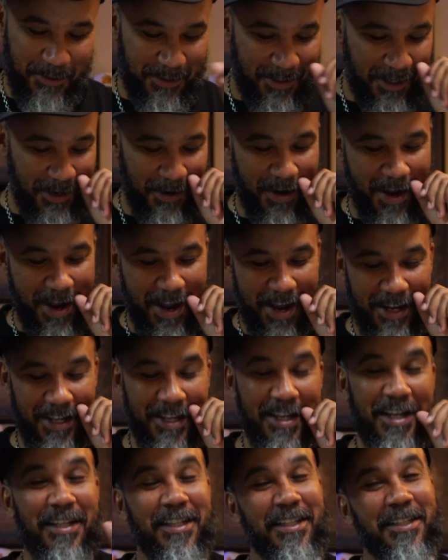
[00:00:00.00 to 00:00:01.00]
So hey,
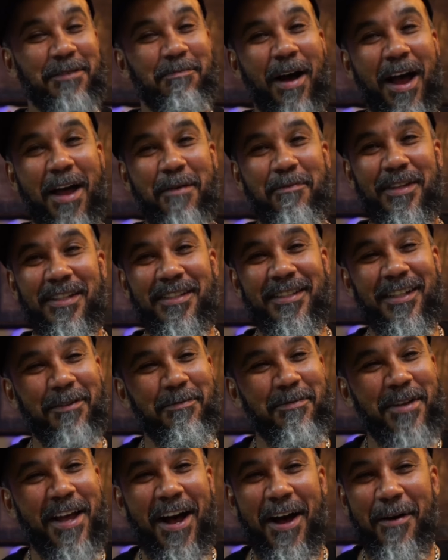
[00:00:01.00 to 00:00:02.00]
this might be
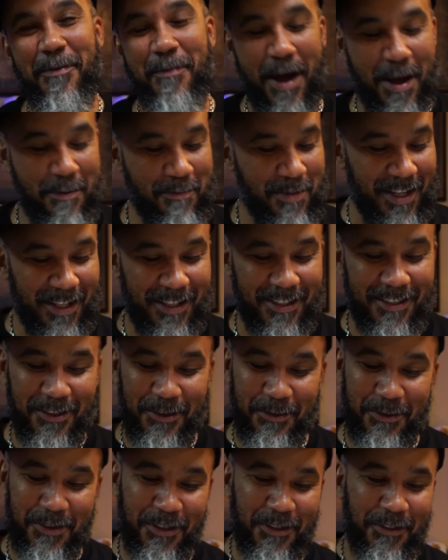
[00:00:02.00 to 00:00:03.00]
something y'all might be
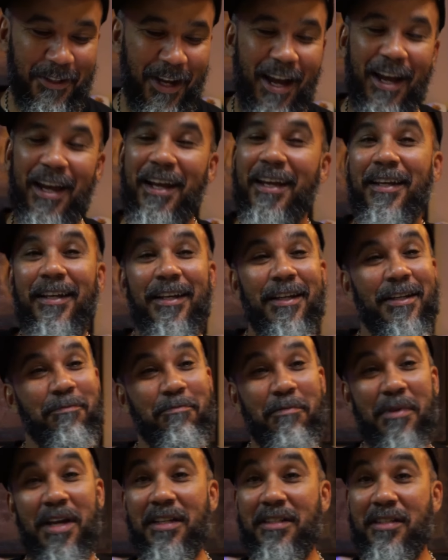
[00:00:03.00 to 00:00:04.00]
into too. Hey,
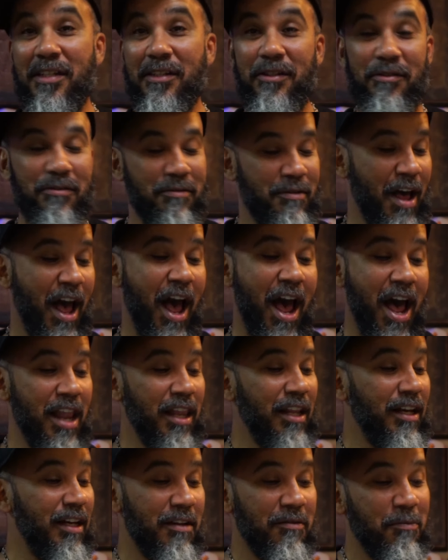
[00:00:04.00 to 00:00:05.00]
me too. I
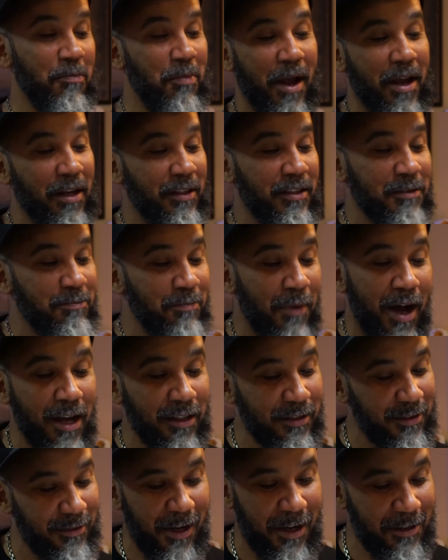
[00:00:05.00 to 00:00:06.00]
love to paint this
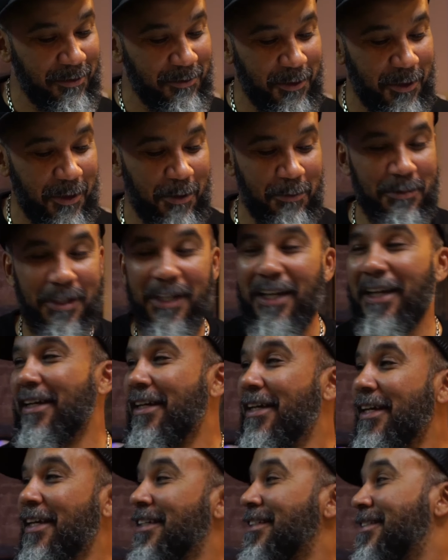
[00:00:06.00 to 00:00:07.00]
box. Like, you know what I'm saying?
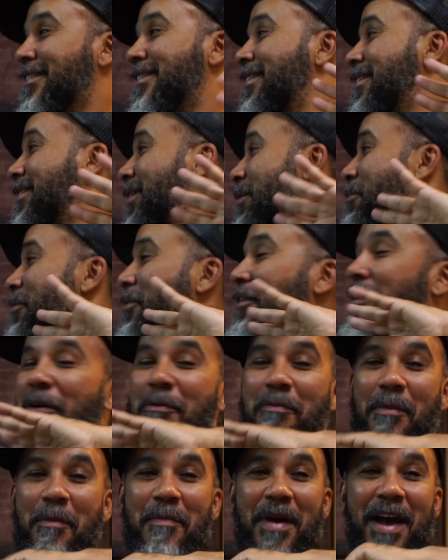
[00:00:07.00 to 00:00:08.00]
Sit up here
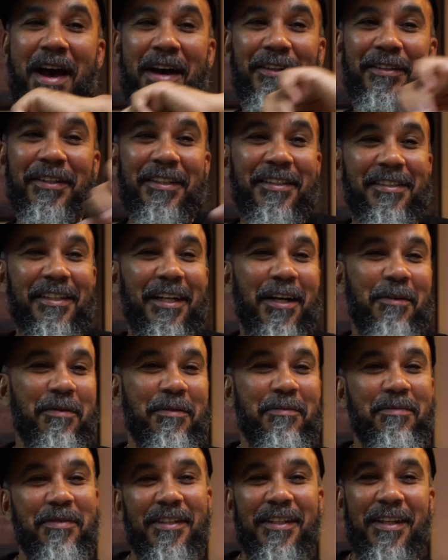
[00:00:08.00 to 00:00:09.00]
on my mountain or something
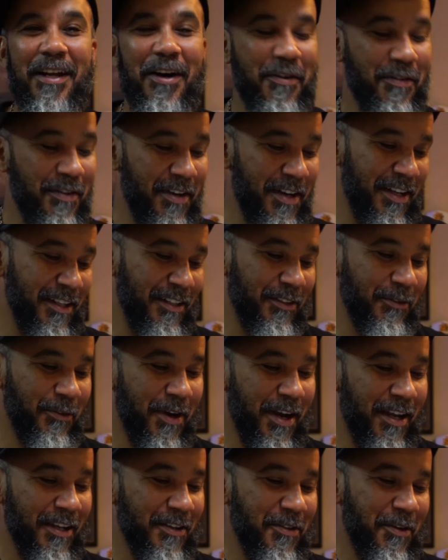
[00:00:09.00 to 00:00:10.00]
and put it over here in the
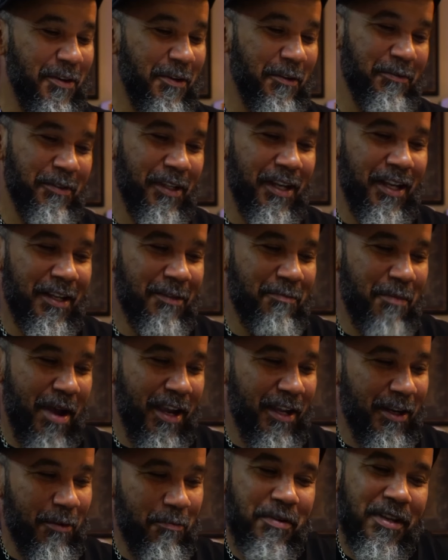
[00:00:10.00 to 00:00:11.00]
way. You know what I'm saying?
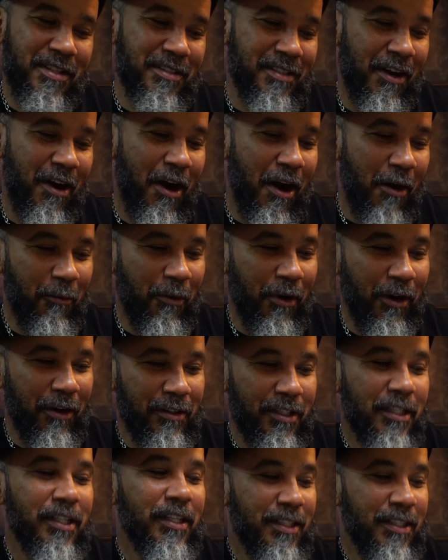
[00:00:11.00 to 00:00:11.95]
Make it a piece of artwork.